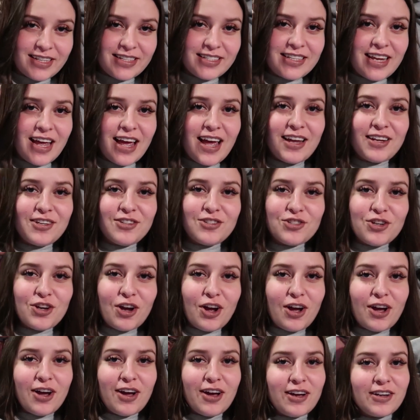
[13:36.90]
like sat and
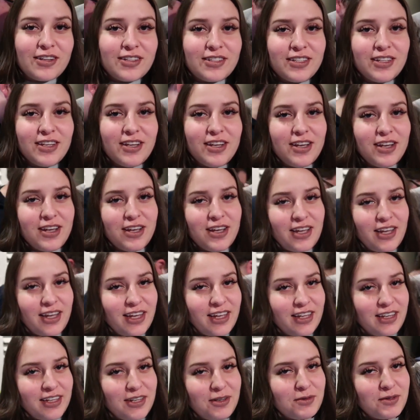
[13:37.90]
talked,
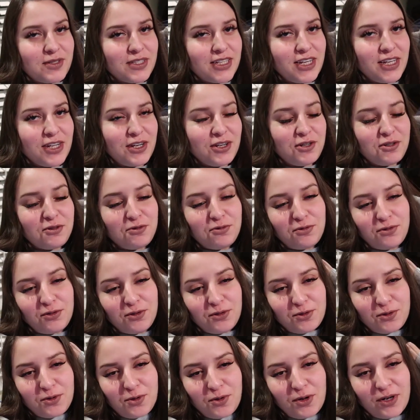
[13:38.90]
and it was like a new
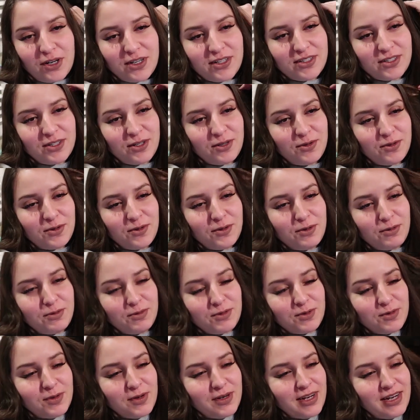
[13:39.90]
food court, so it
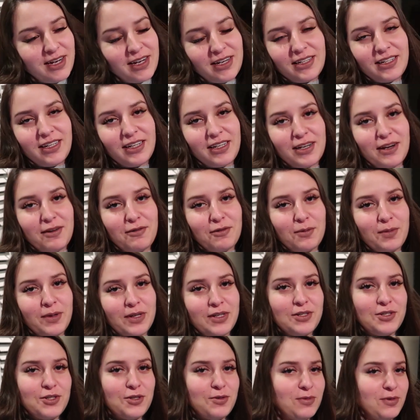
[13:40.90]
was one I had like never
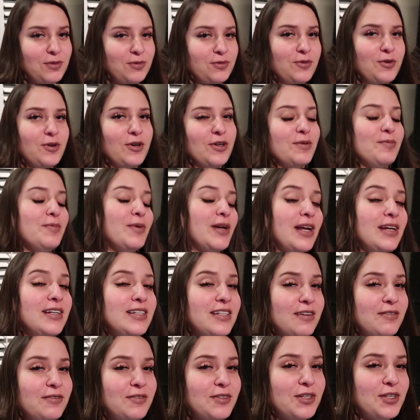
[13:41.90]
been to before, but
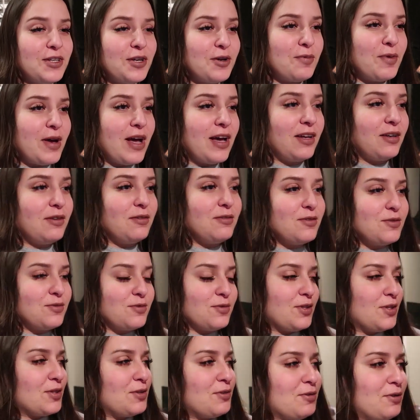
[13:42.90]
I definitely go back. It
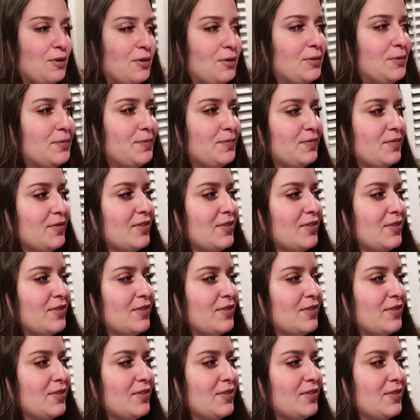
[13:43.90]
was really cool.